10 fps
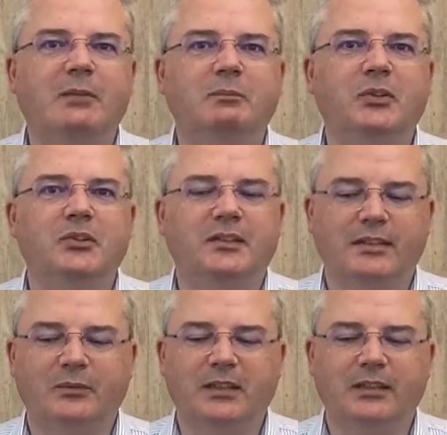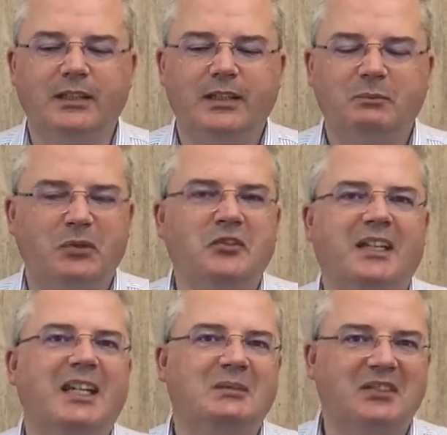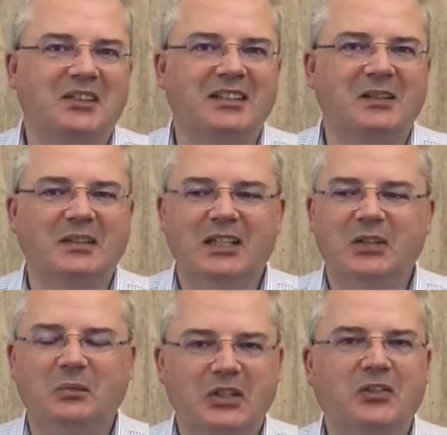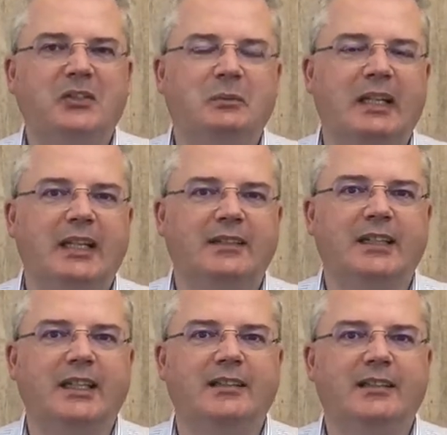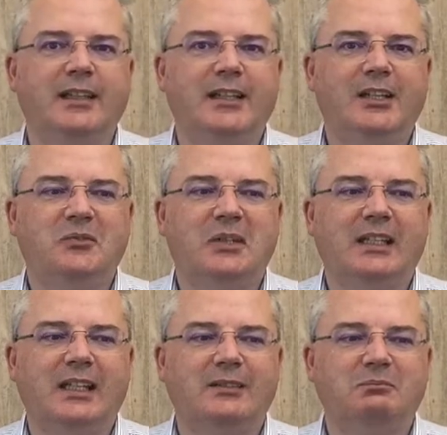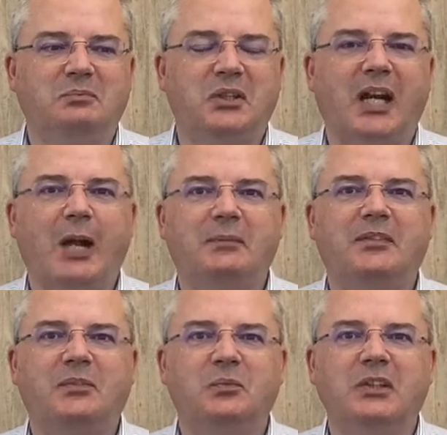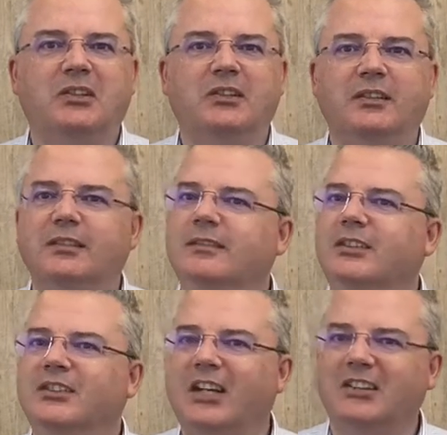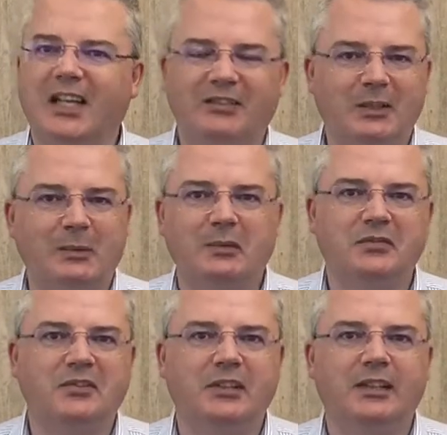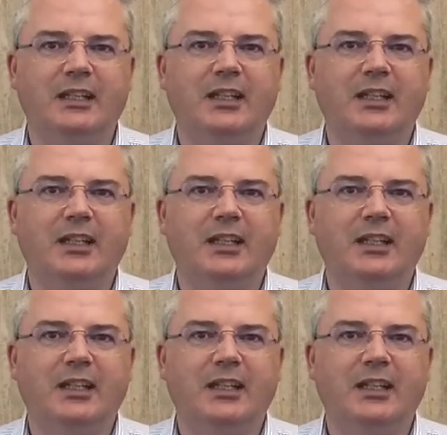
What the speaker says: board game that we used to play as kids, well then perhaps we could start to have a little bit more fun,